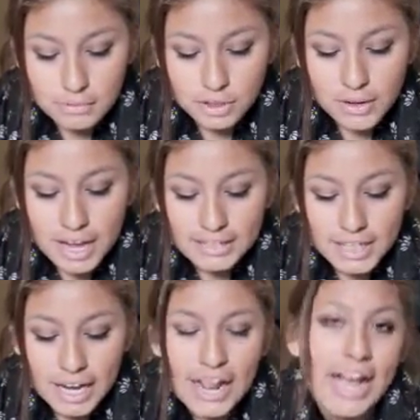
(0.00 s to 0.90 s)
Zodiac
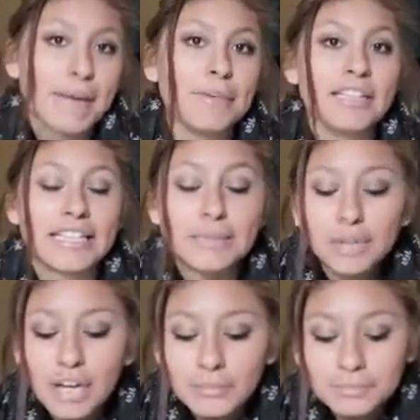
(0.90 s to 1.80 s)
sign, I am a
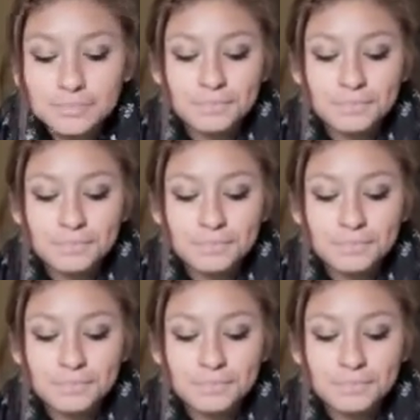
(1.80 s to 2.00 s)
Libra.